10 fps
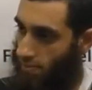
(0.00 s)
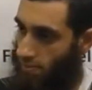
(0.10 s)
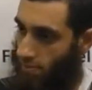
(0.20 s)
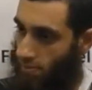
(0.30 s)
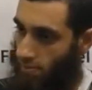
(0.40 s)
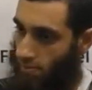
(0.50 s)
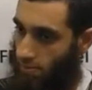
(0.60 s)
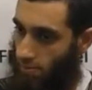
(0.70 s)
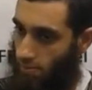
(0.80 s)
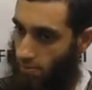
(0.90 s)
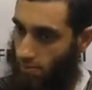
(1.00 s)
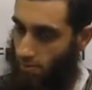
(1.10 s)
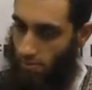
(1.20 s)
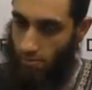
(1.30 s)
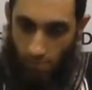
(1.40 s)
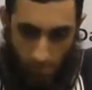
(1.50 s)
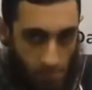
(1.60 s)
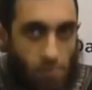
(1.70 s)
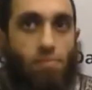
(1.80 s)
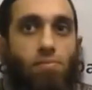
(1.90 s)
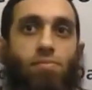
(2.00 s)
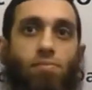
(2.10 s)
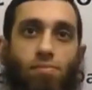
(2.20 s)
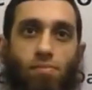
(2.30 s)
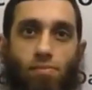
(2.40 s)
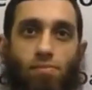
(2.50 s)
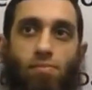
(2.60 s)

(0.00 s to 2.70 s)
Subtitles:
No words are spoken by the person on screen.